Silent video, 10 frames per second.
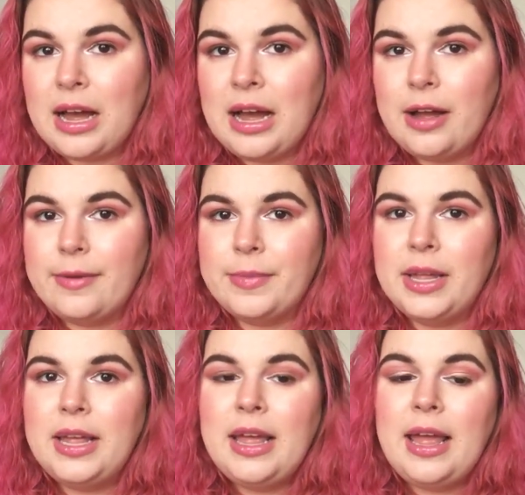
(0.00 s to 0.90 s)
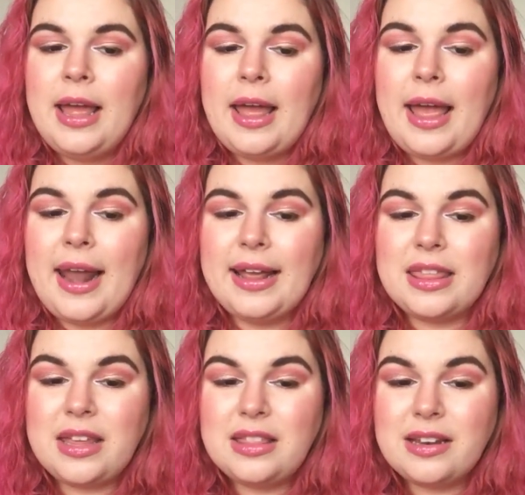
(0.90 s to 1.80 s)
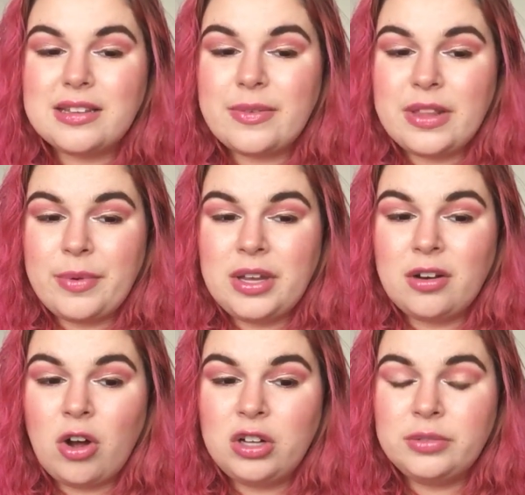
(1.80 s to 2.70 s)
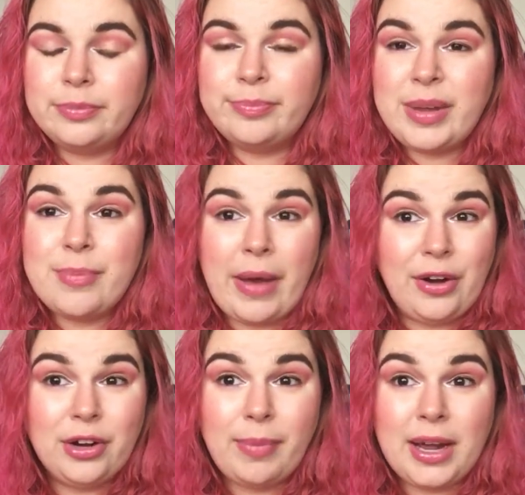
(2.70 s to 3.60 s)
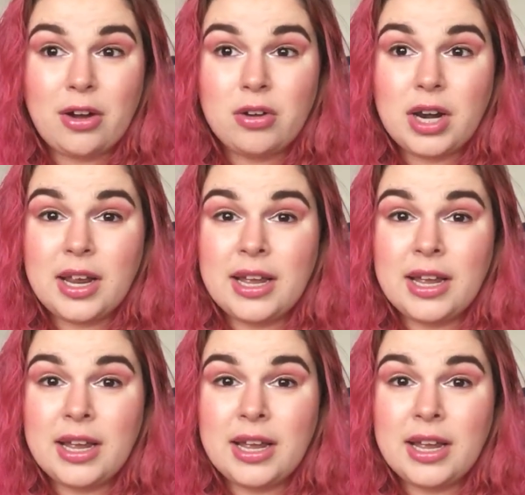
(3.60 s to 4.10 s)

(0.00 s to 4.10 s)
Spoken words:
And I think that it's something that we can all be better about.